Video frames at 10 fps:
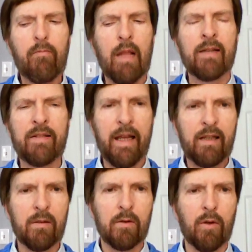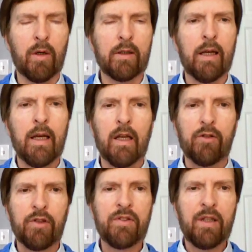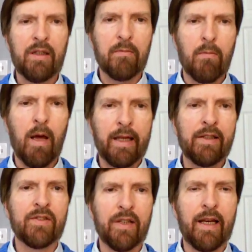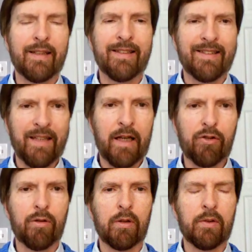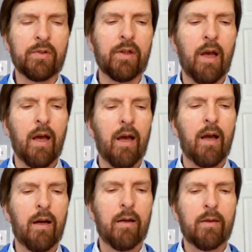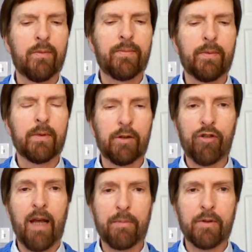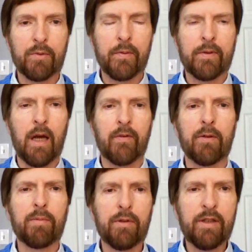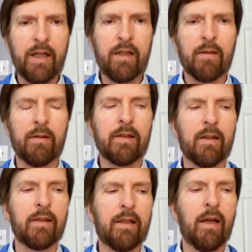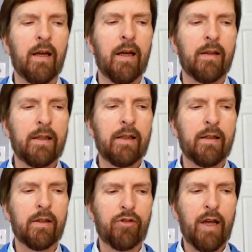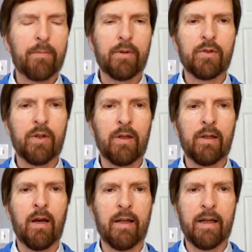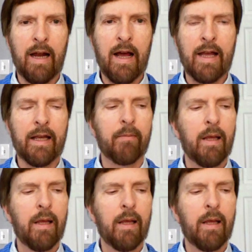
and take a look just at the mindset sections of the chapters we've covered, particularly the chapters on an I.